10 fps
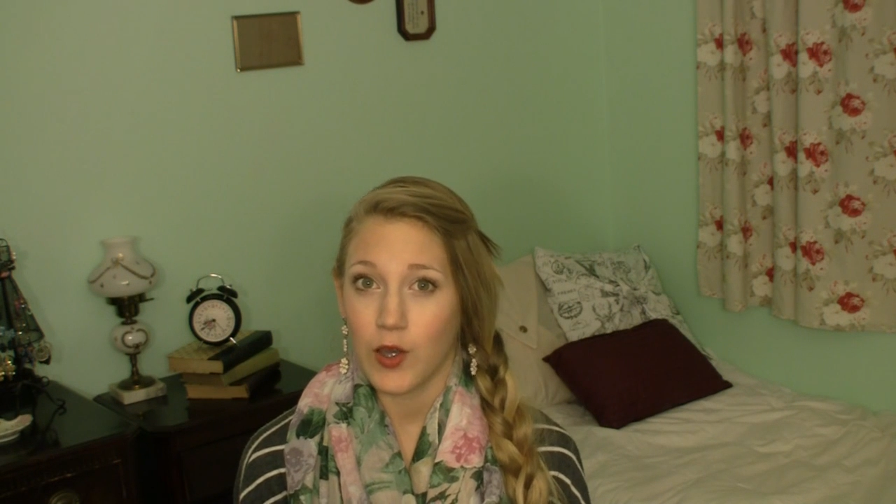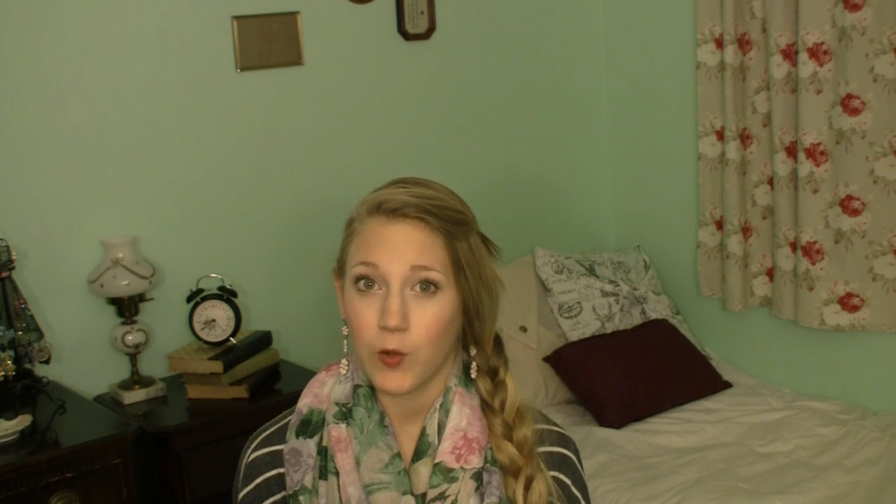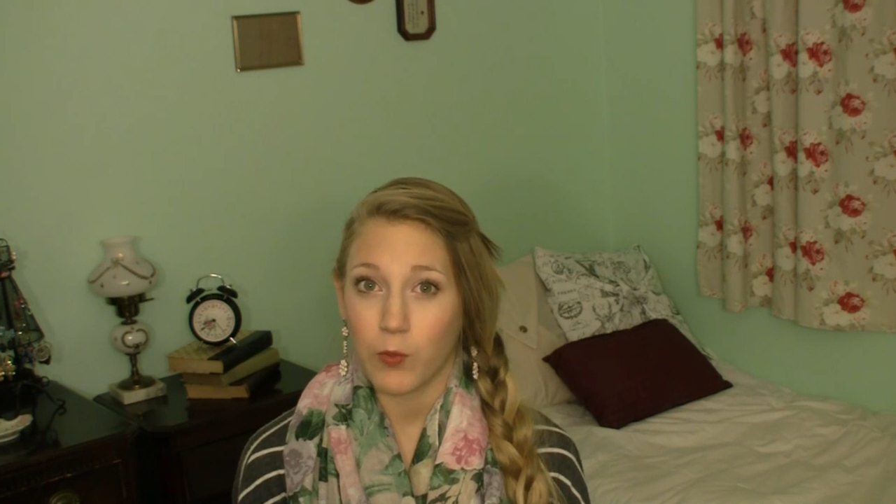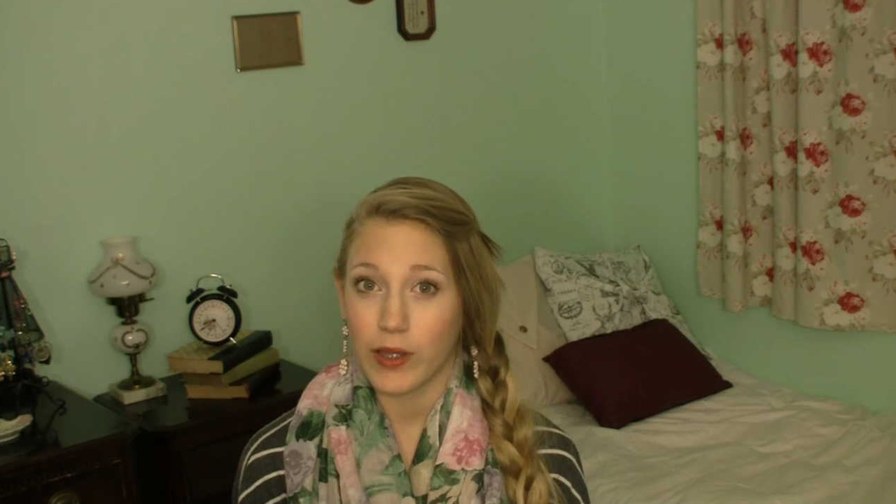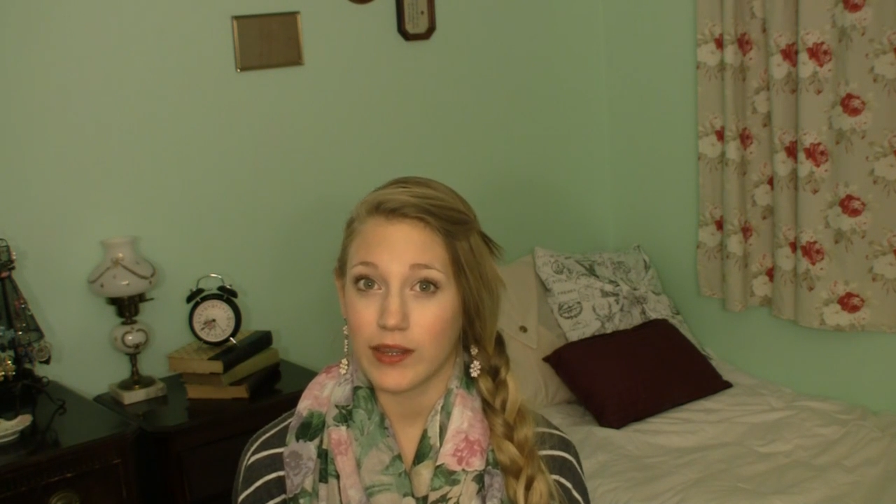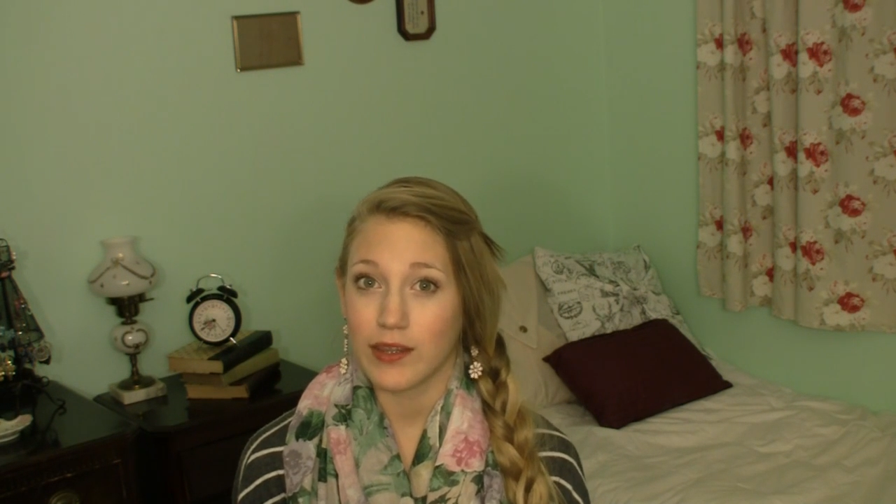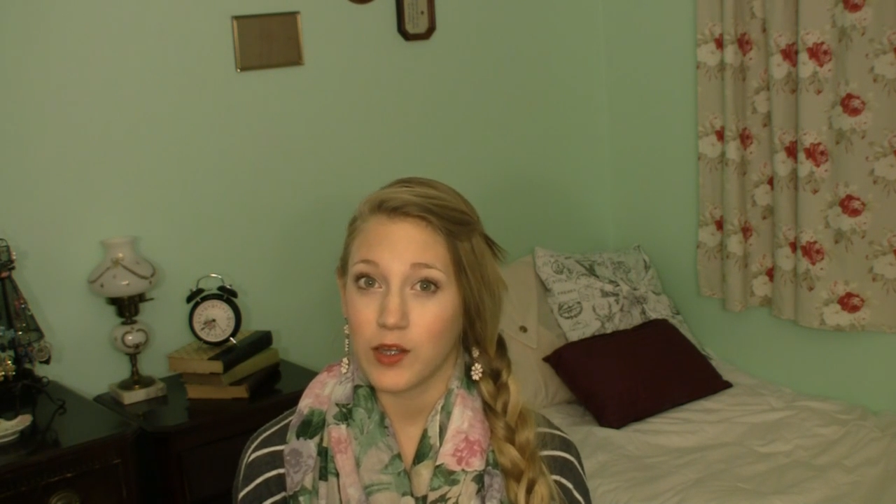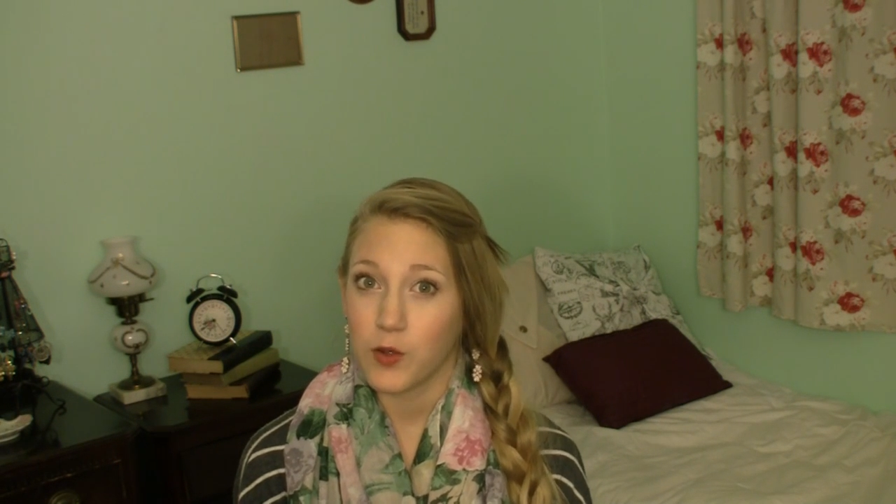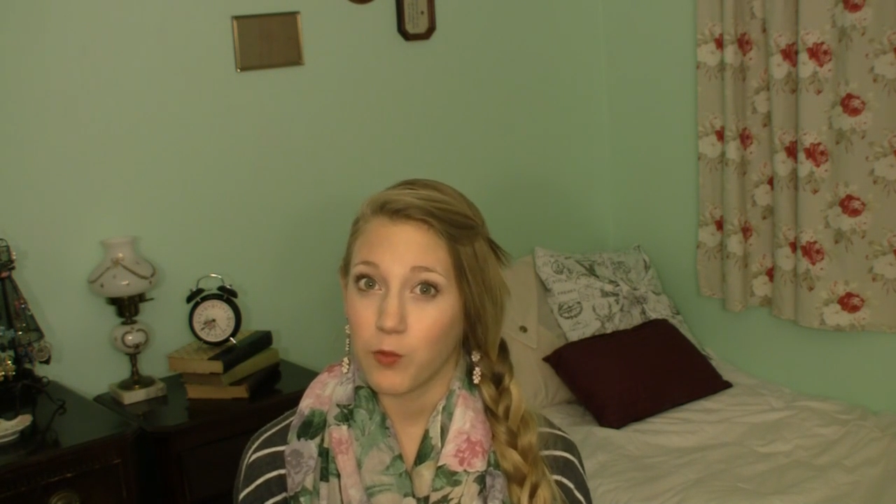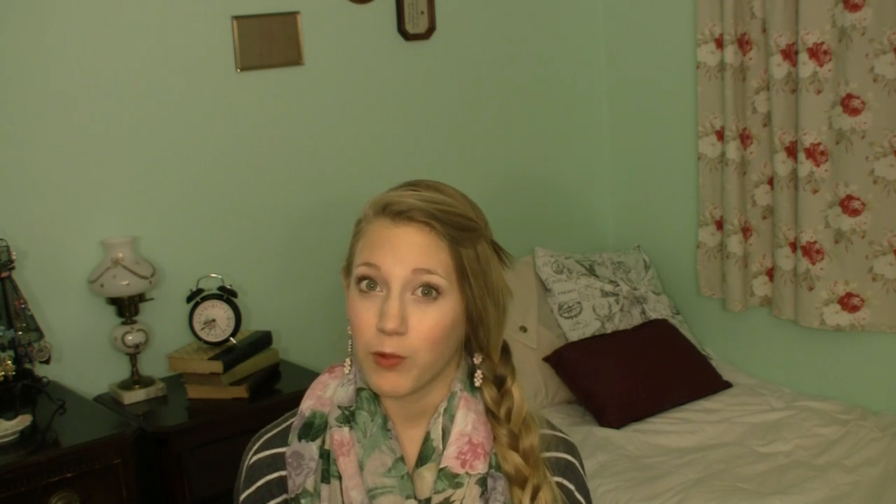with
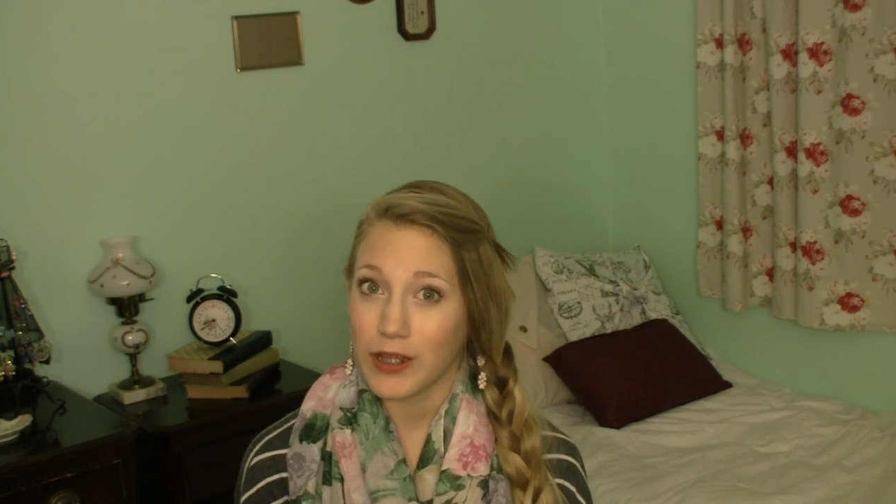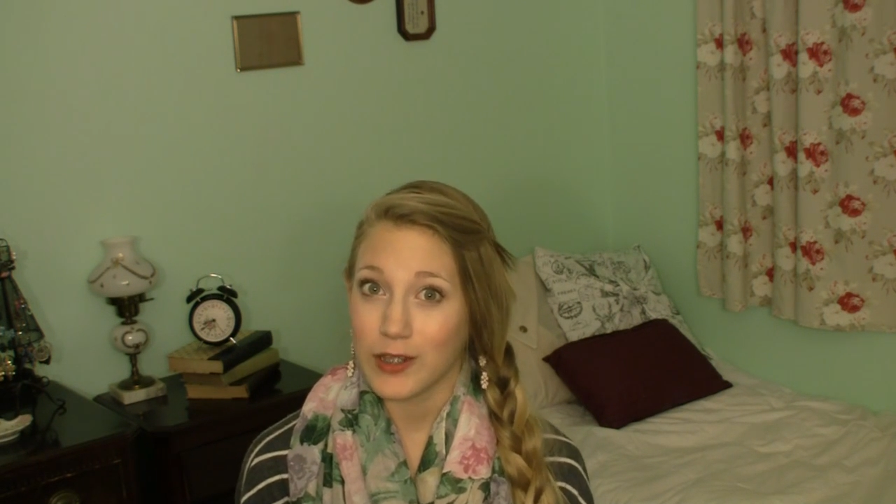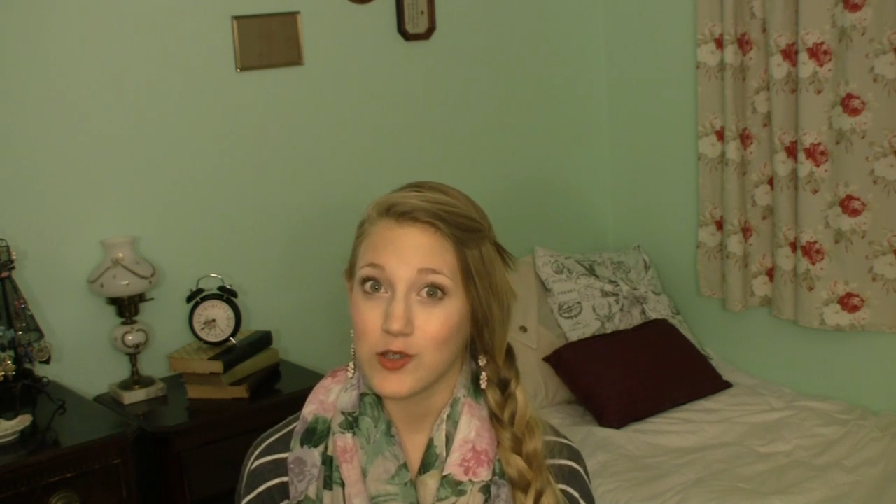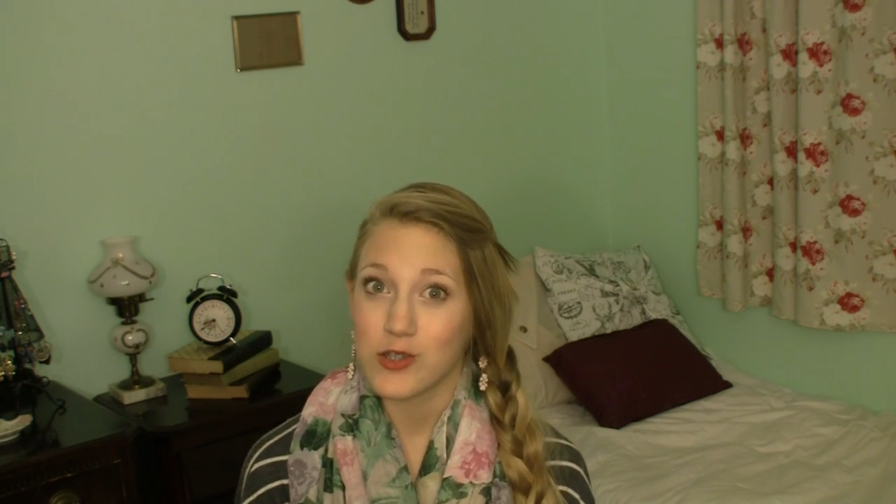Willow